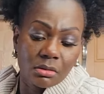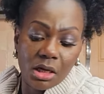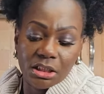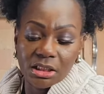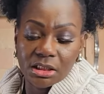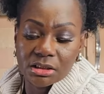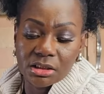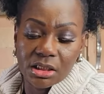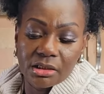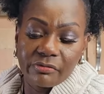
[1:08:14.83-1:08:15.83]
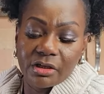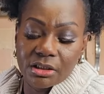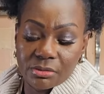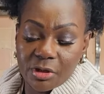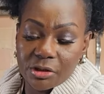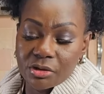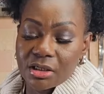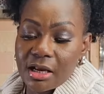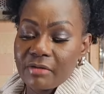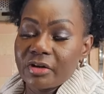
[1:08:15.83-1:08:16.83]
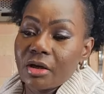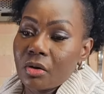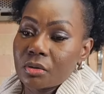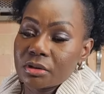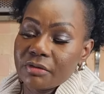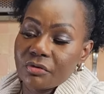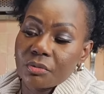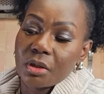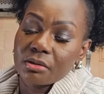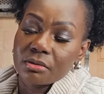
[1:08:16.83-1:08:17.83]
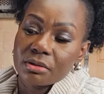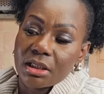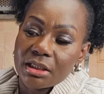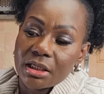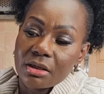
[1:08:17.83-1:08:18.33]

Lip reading: I think it's nearly finished, but you can have it all if you want. There you go.